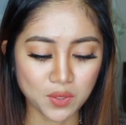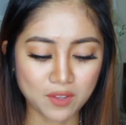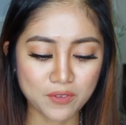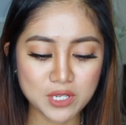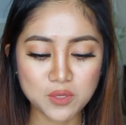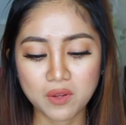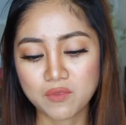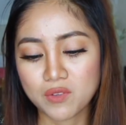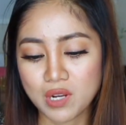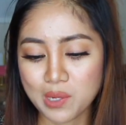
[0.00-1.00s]
So the first
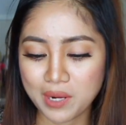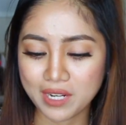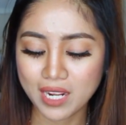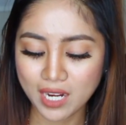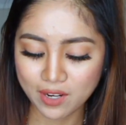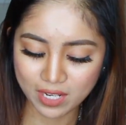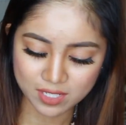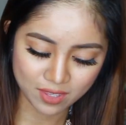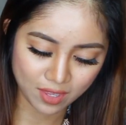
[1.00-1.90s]
one we've got right here is